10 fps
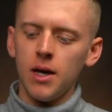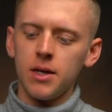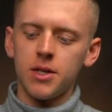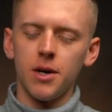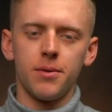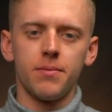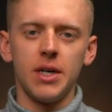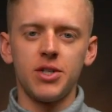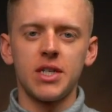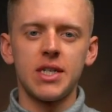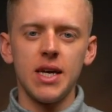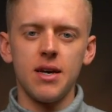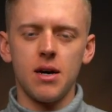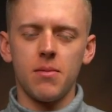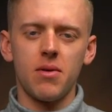So, as you can see,
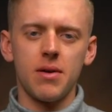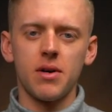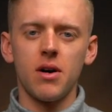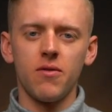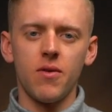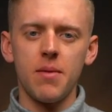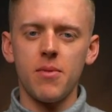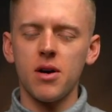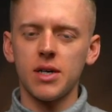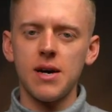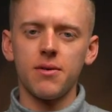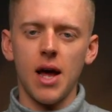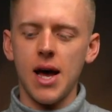I'm around the halfway mark now,